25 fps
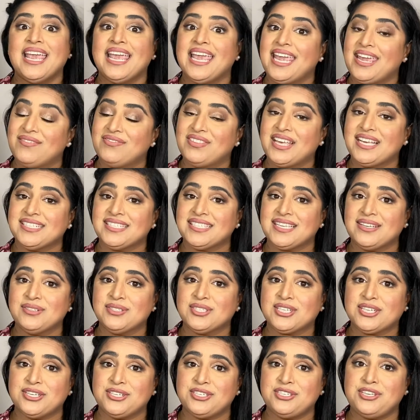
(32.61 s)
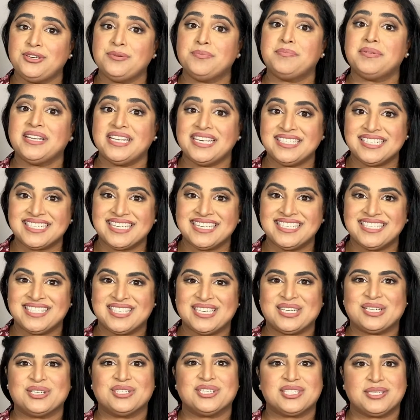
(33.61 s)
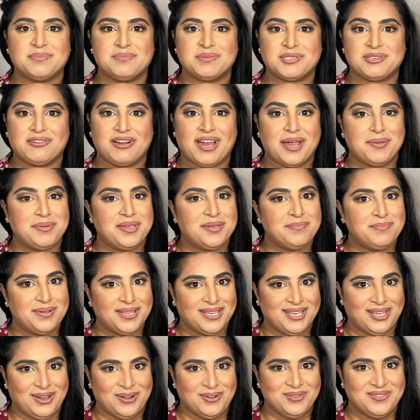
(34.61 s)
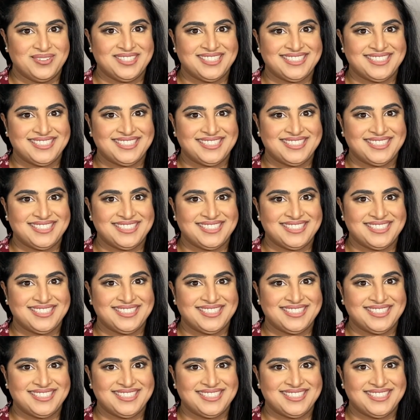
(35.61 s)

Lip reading: If that sounds good to you, please consider subscribing below.